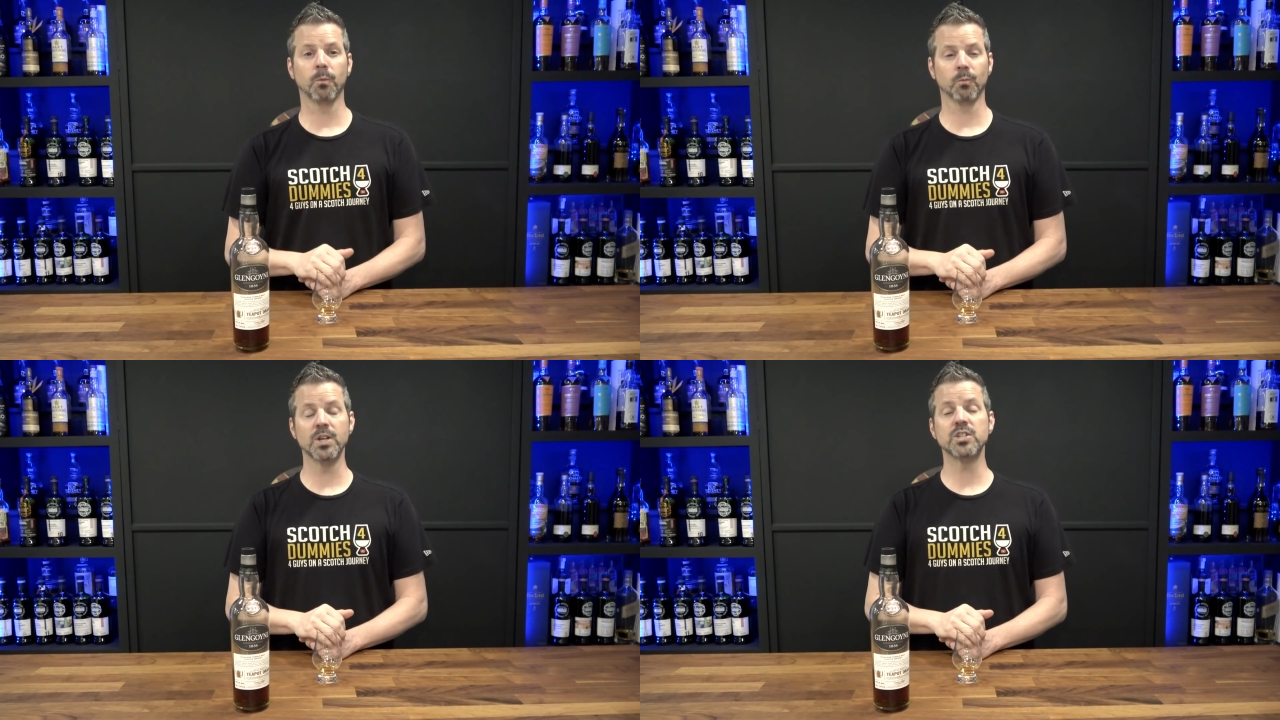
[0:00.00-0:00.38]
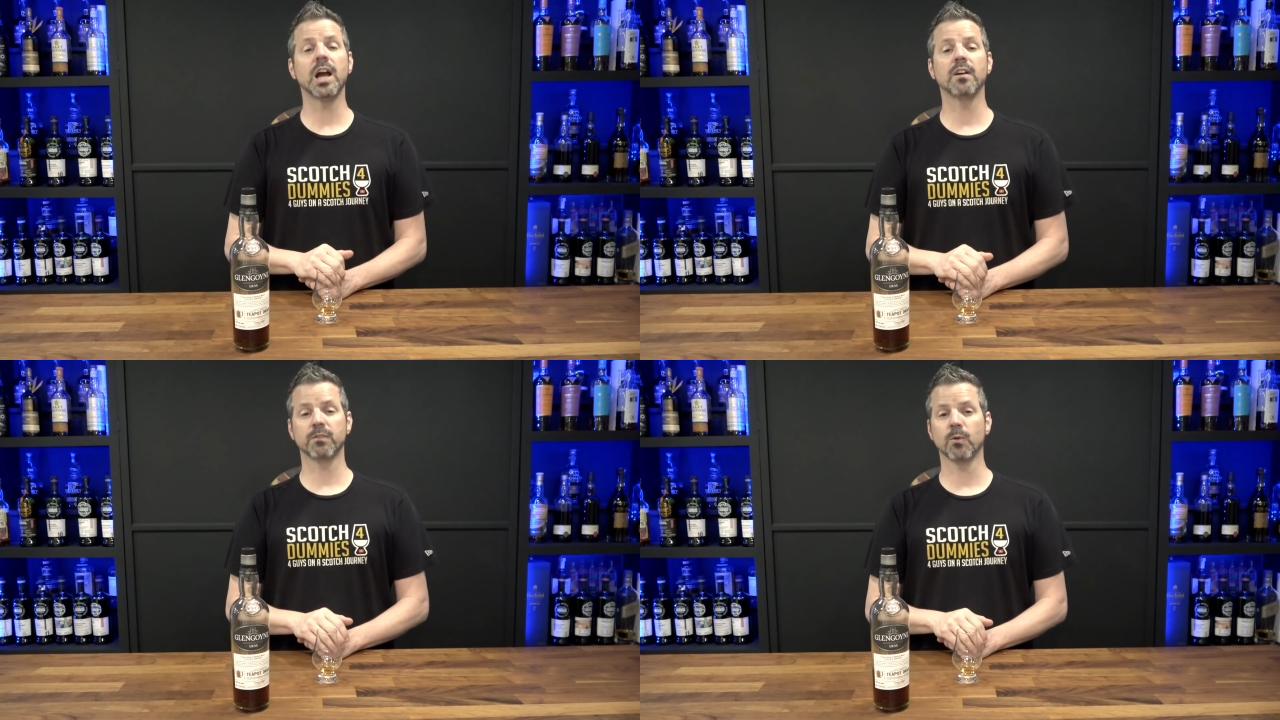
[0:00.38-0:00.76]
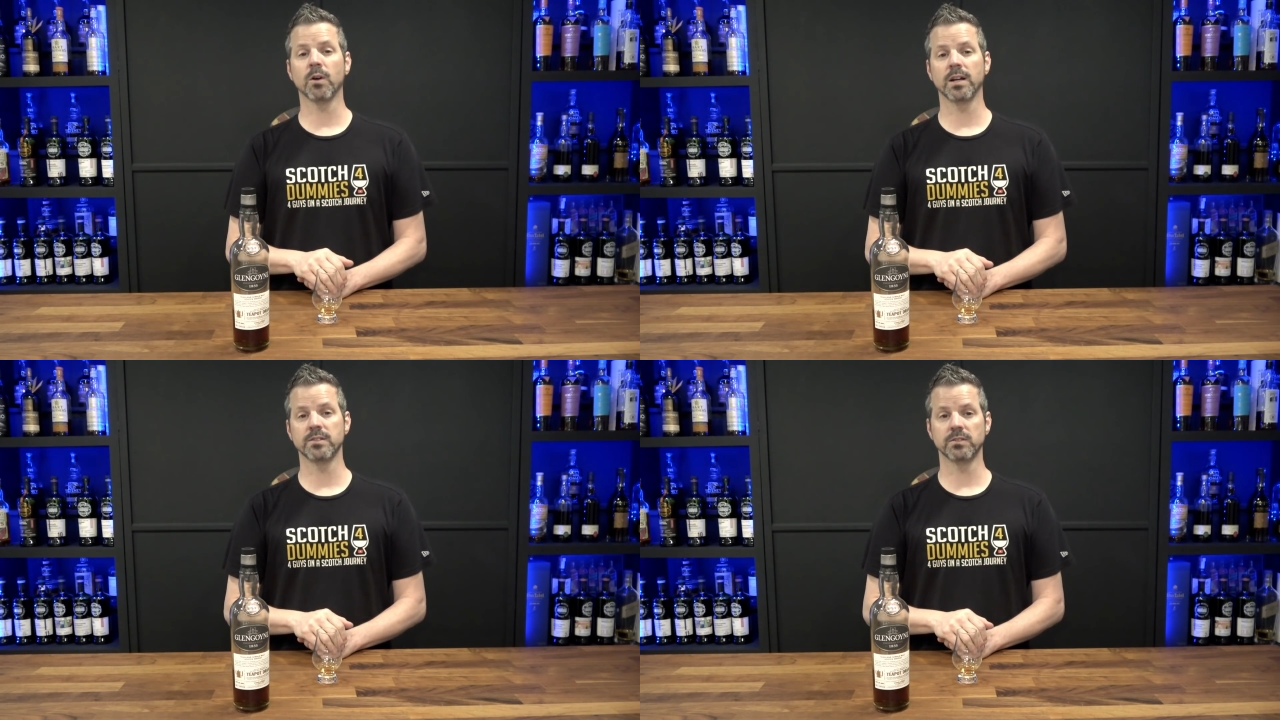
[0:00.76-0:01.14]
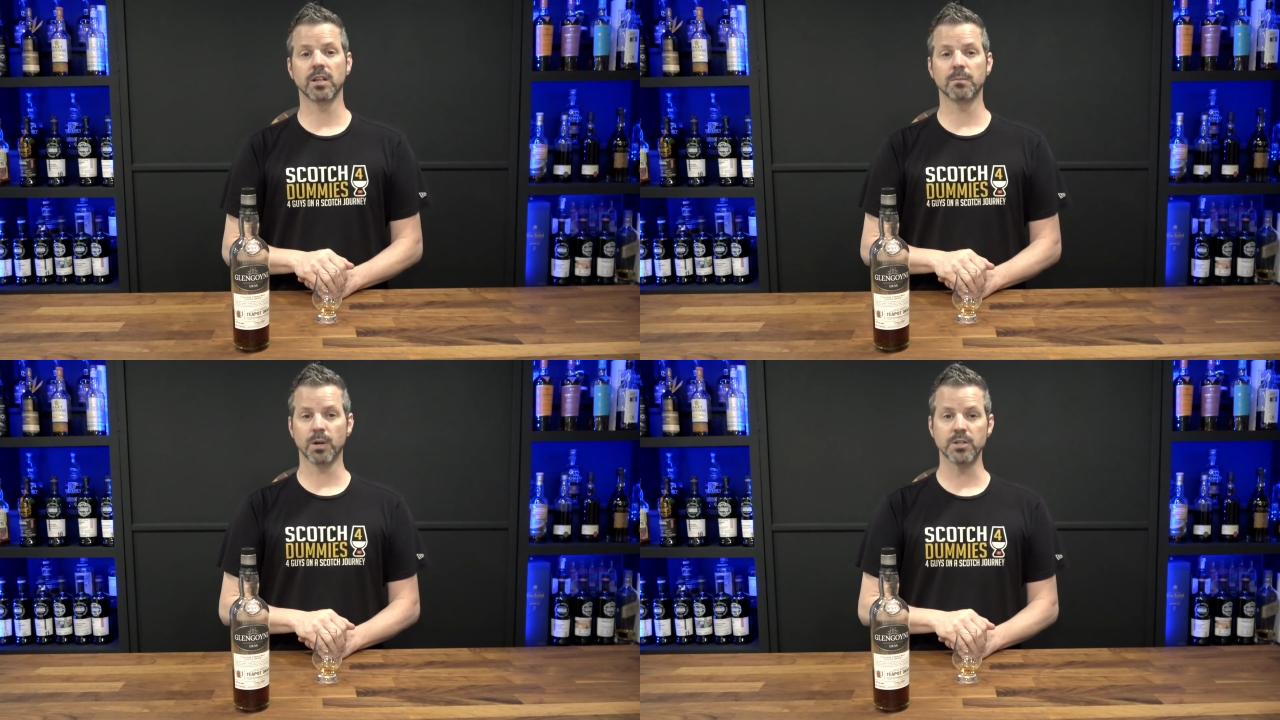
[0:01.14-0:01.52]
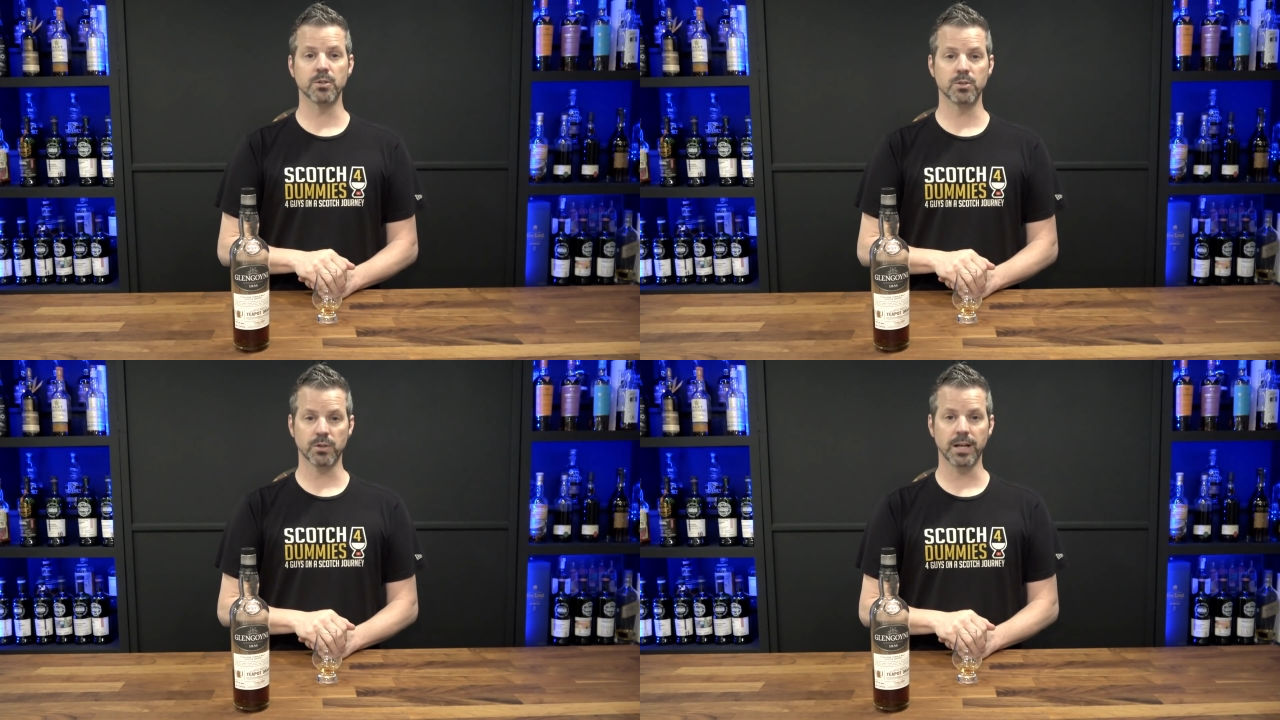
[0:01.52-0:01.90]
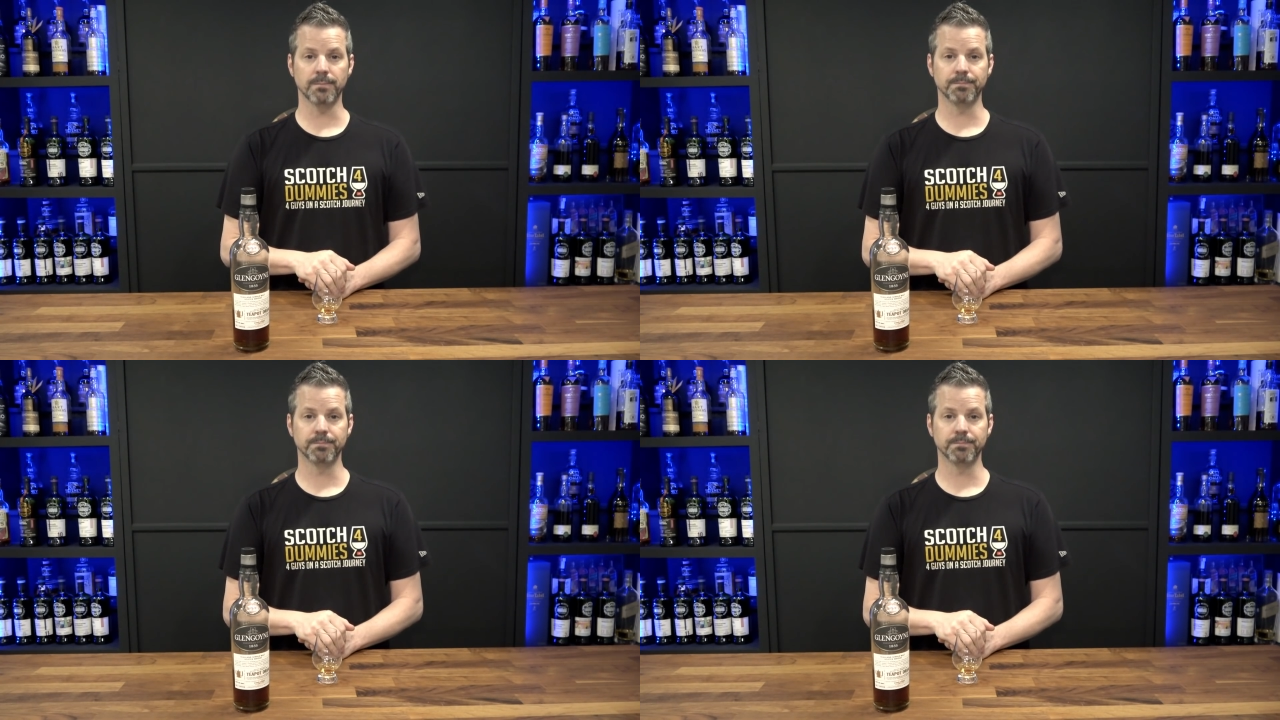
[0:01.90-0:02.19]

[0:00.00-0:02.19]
reach out for as a celebration dram.